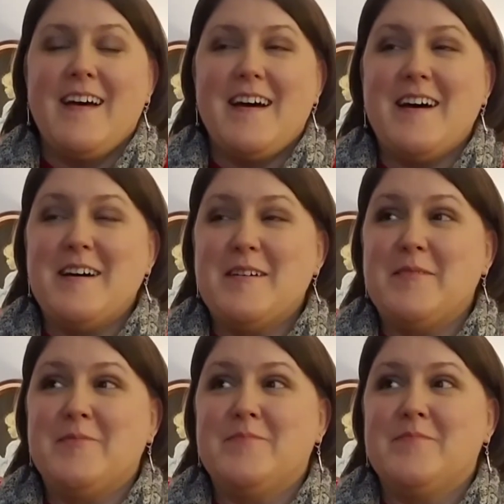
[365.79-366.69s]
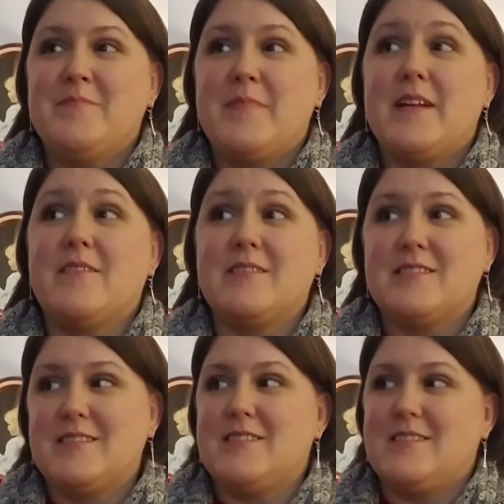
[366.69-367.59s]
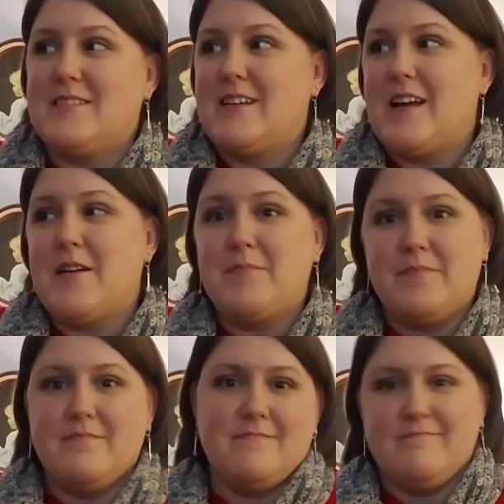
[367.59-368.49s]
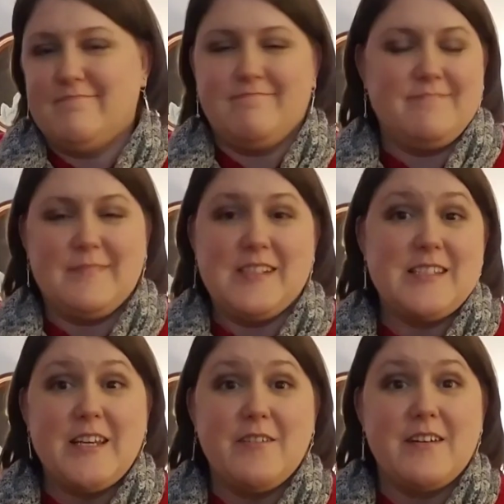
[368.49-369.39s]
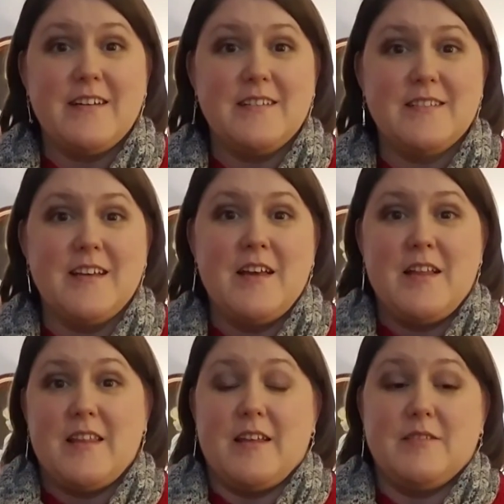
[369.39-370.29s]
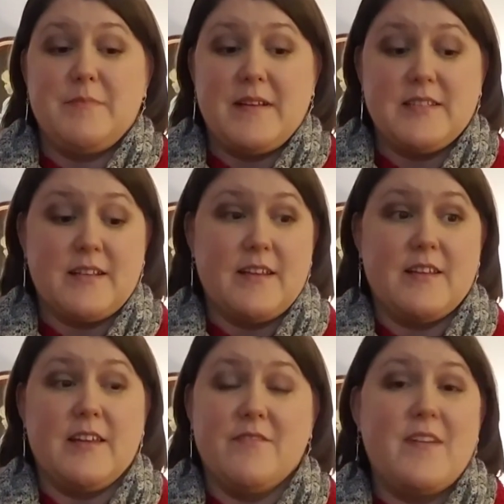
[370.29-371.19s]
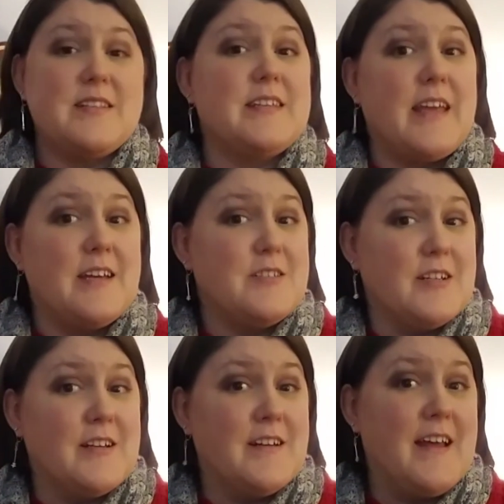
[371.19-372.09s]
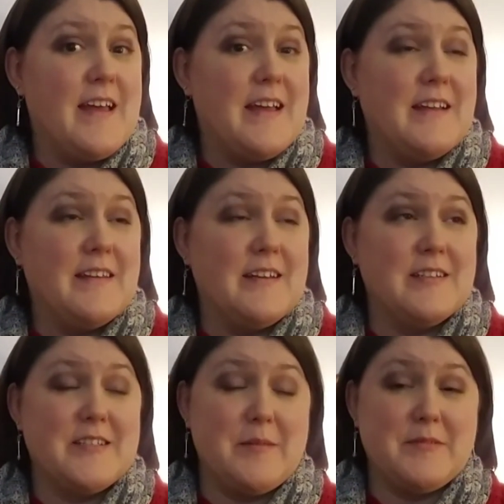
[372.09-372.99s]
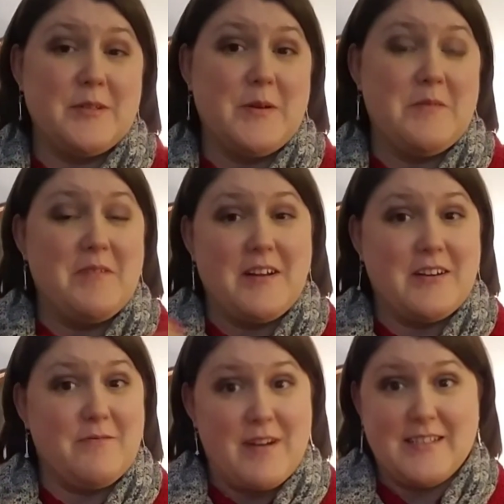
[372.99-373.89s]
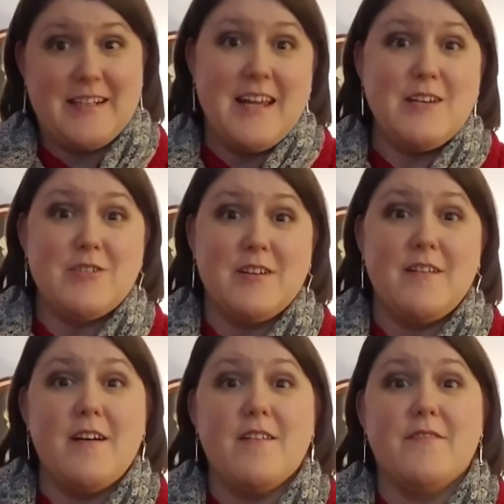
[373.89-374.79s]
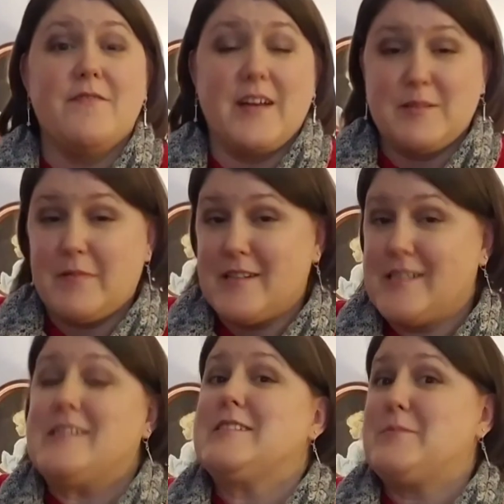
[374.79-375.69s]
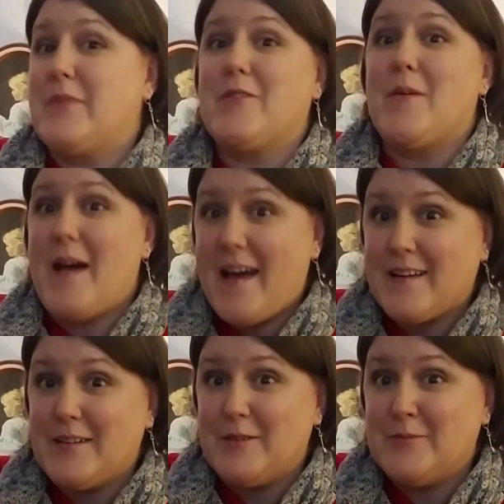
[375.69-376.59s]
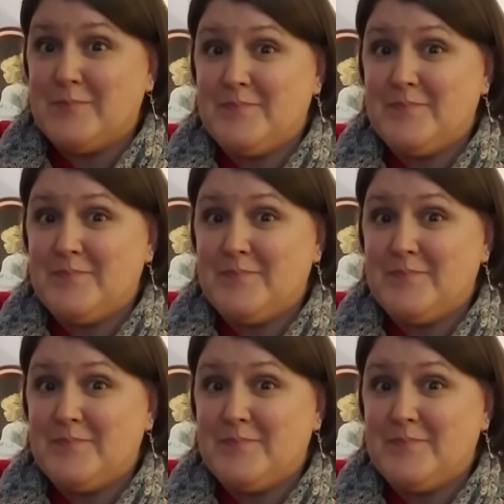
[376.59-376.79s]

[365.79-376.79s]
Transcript: But it was a series that's basically the investigation and then subsequent resignation of Vice President Spiro Agnew.